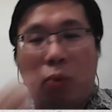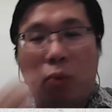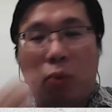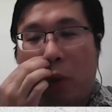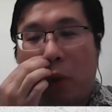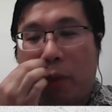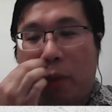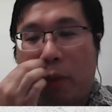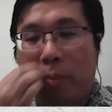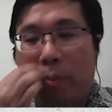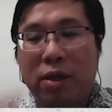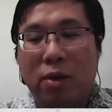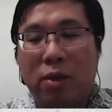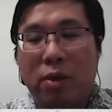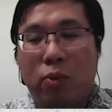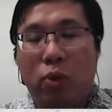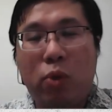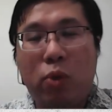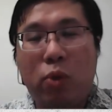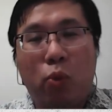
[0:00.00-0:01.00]
But we
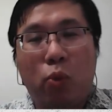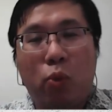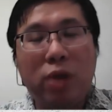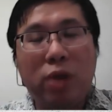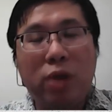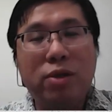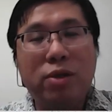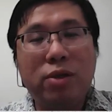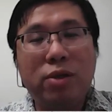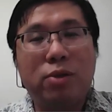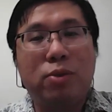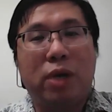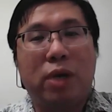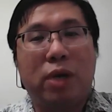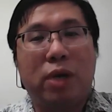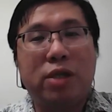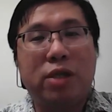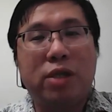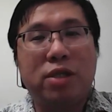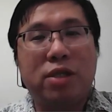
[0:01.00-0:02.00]
want to
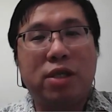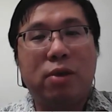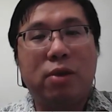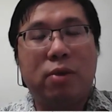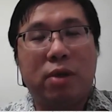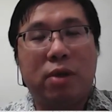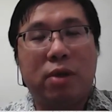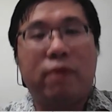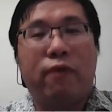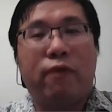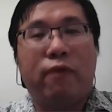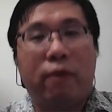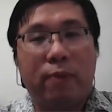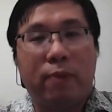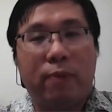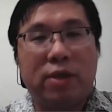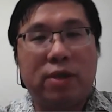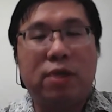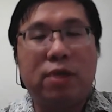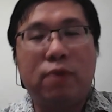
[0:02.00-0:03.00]
actually, from the civil
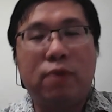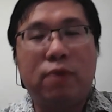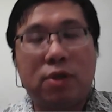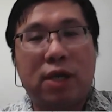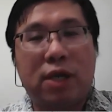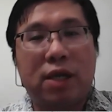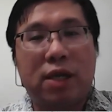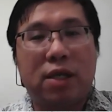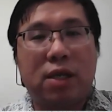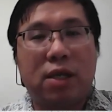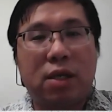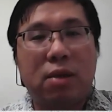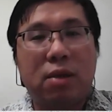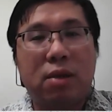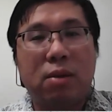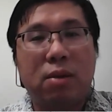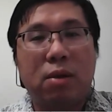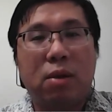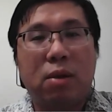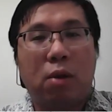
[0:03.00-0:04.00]
society,
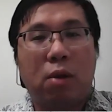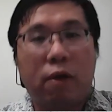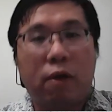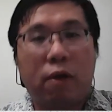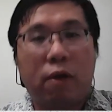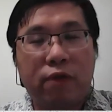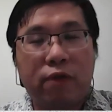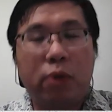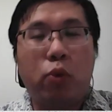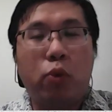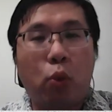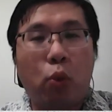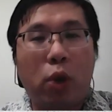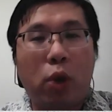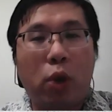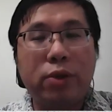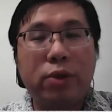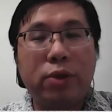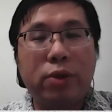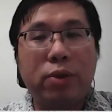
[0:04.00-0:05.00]
often we want
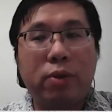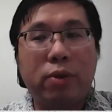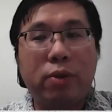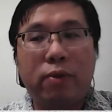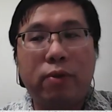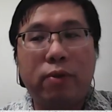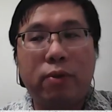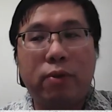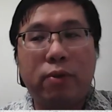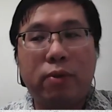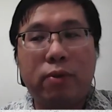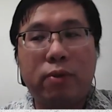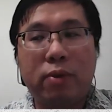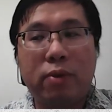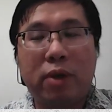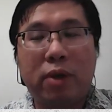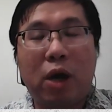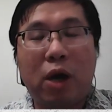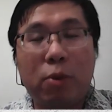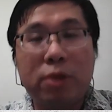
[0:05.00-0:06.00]
to
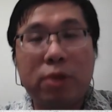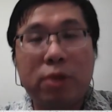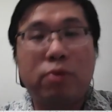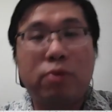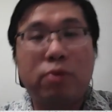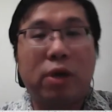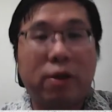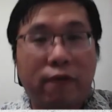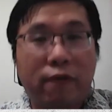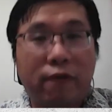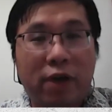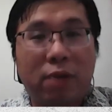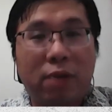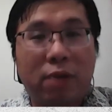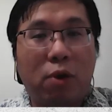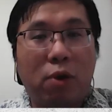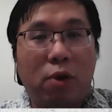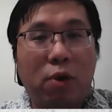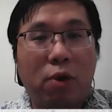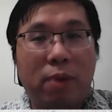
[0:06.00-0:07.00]
government to rectify the
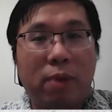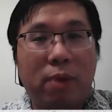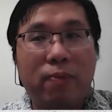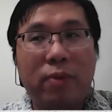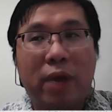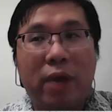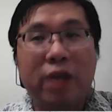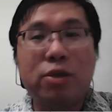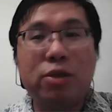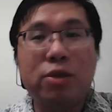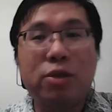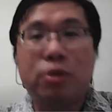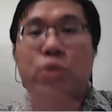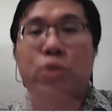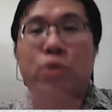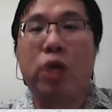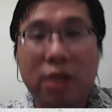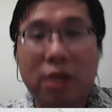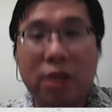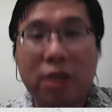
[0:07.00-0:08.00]
problem, actually to
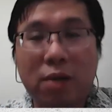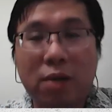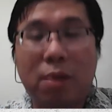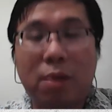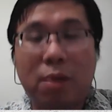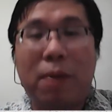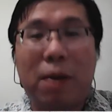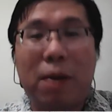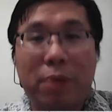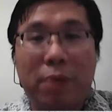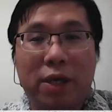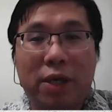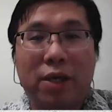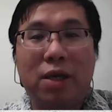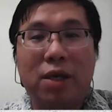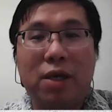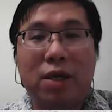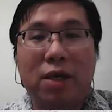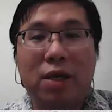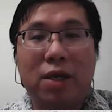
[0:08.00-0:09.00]
strengthen the public
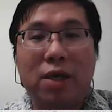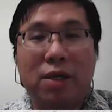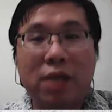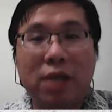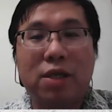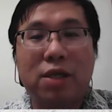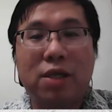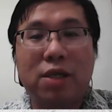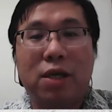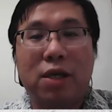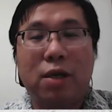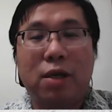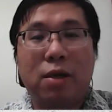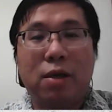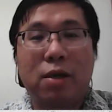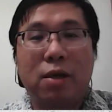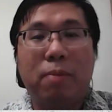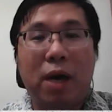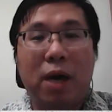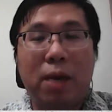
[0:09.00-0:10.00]
sector
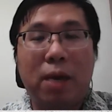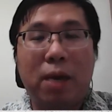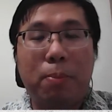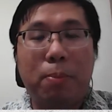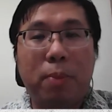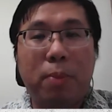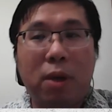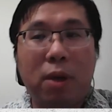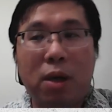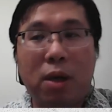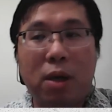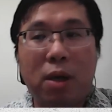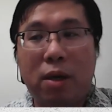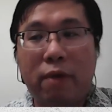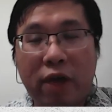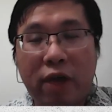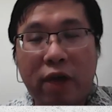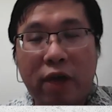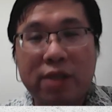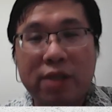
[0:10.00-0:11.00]
by
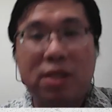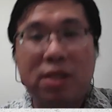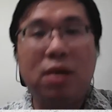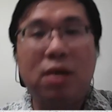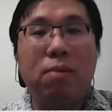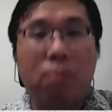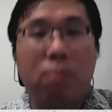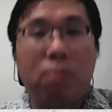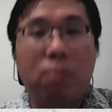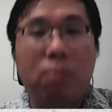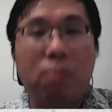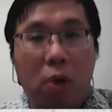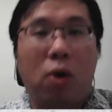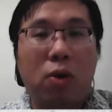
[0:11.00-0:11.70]
investing more.